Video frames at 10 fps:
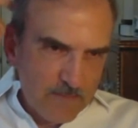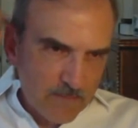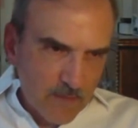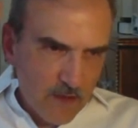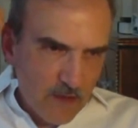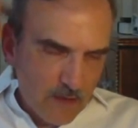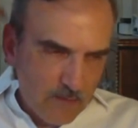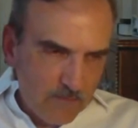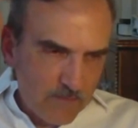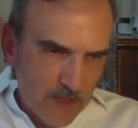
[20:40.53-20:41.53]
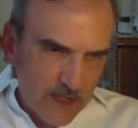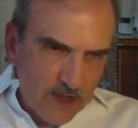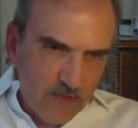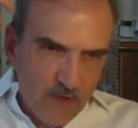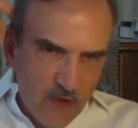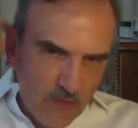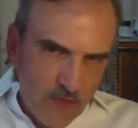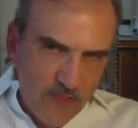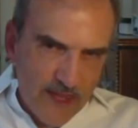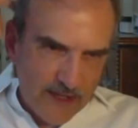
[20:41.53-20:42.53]
I got involved
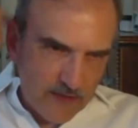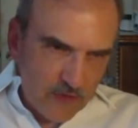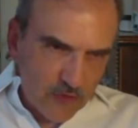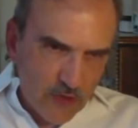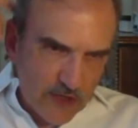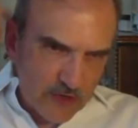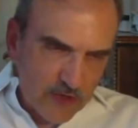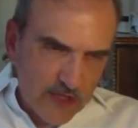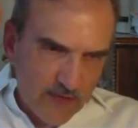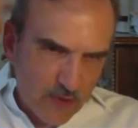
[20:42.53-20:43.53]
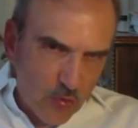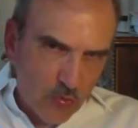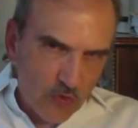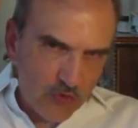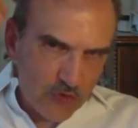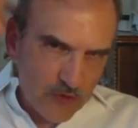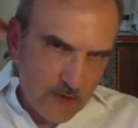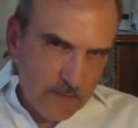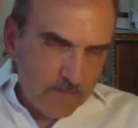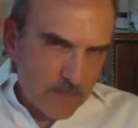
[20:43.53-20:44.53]
in that, so I actually have a horse
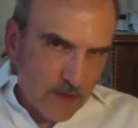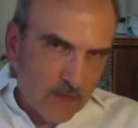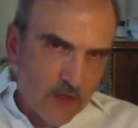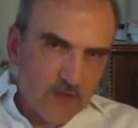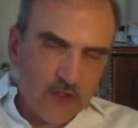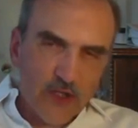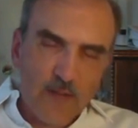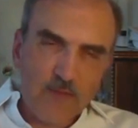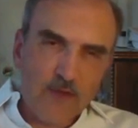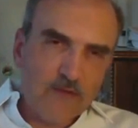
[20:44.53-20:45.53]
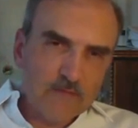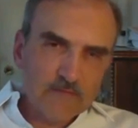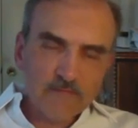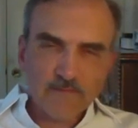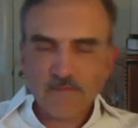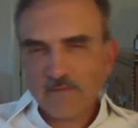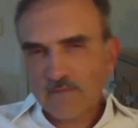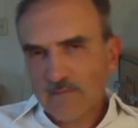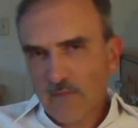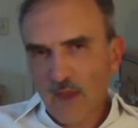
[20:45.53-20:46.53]
that I've adopted
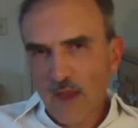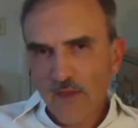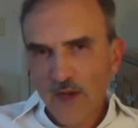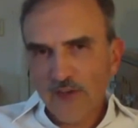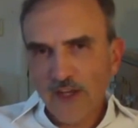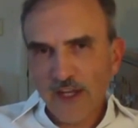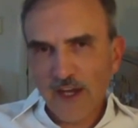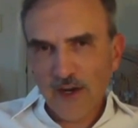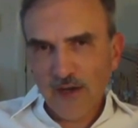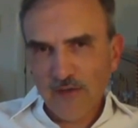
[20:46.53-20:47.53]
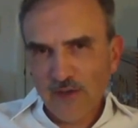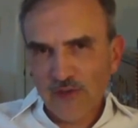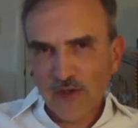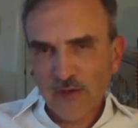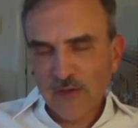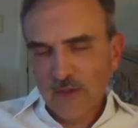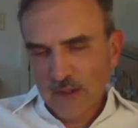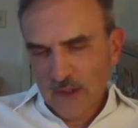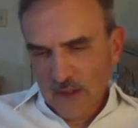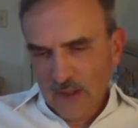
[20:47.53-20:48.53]
that I take care of, and so
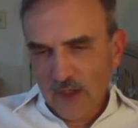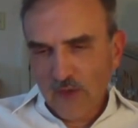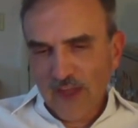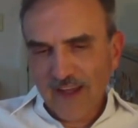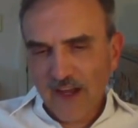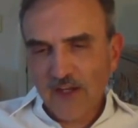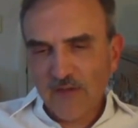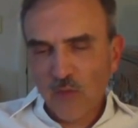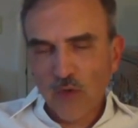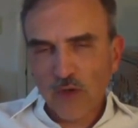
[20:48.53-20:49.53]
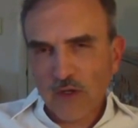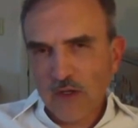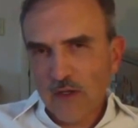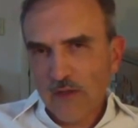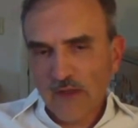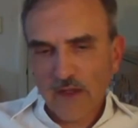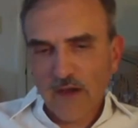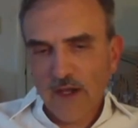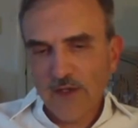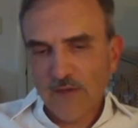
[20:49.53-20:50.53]
that kind of work, that
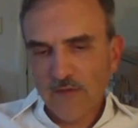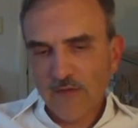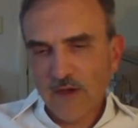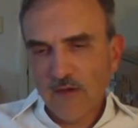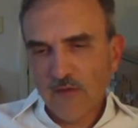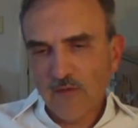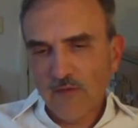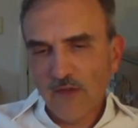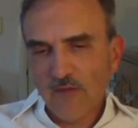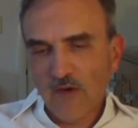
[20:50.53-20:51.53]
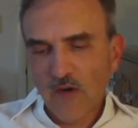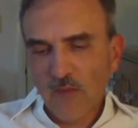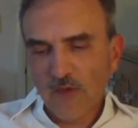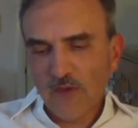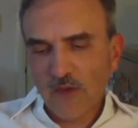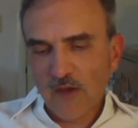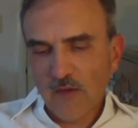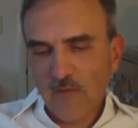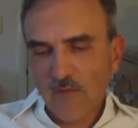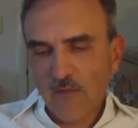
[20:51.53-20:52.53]
kind of involvement,
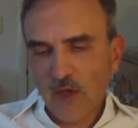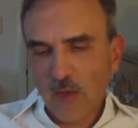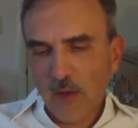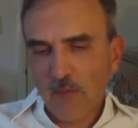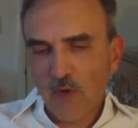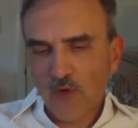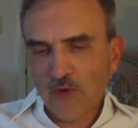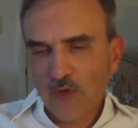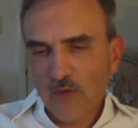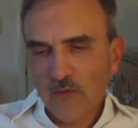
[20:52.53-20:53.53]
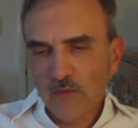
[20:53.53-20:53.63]
my personal